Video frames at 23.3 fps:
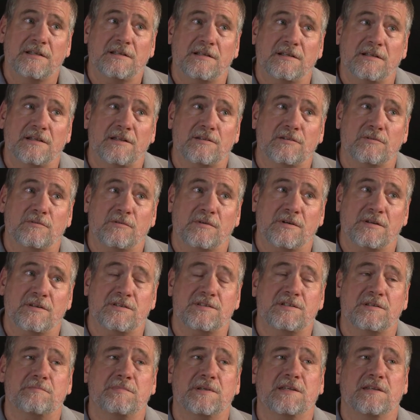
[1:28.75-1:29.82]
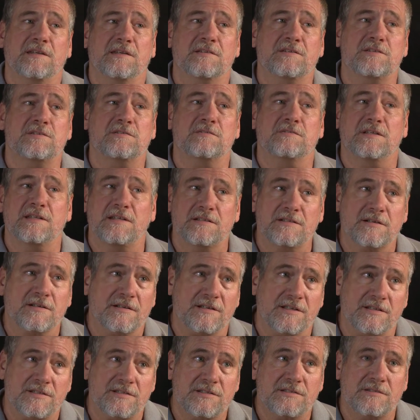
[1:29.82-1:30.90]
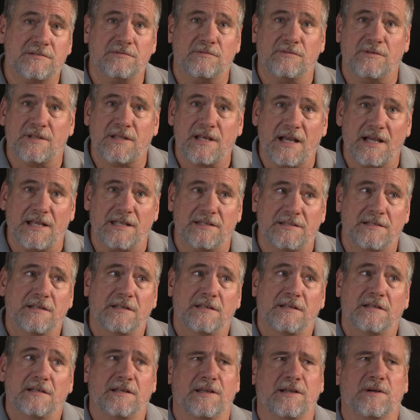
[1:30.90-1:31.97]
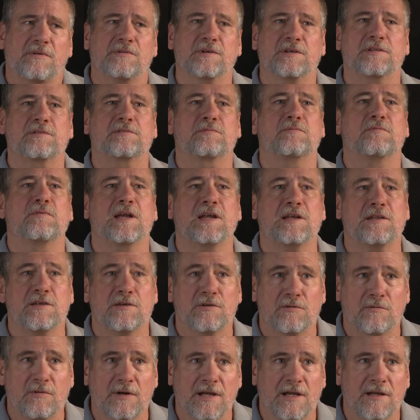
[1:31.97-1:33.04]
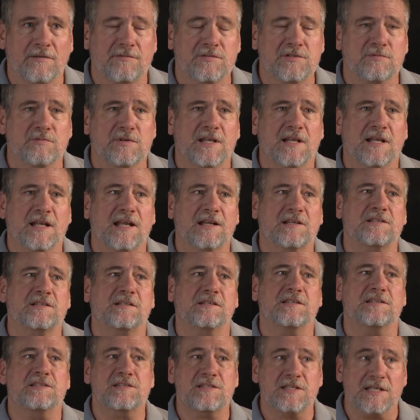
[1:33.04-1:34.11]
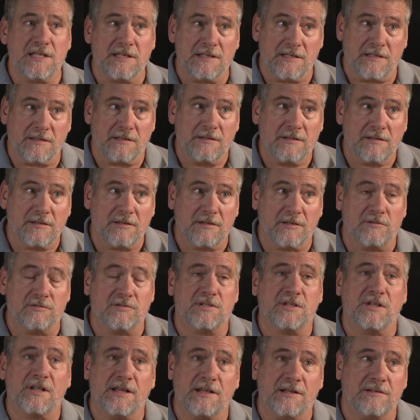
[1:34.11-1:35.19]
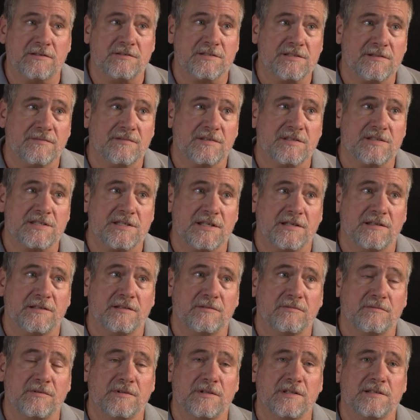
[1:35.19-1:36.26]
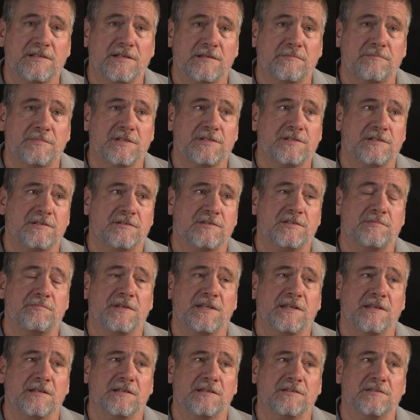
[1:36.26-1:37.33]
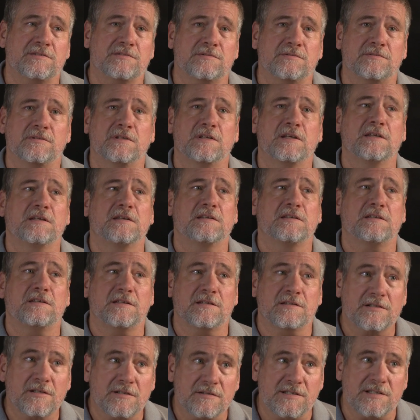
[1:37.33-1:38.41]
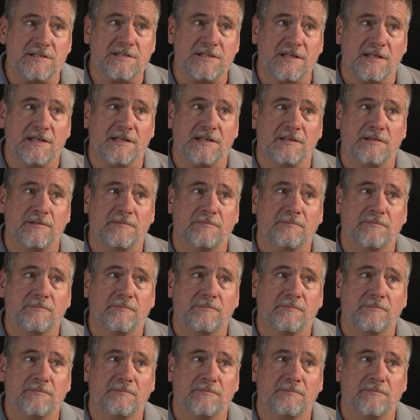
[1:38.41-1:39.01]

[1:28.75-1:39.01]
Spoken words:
In other words, it begins to increase with height. With radio waves, we can actually see those layers of the sun where the temperature is beginning to increase again.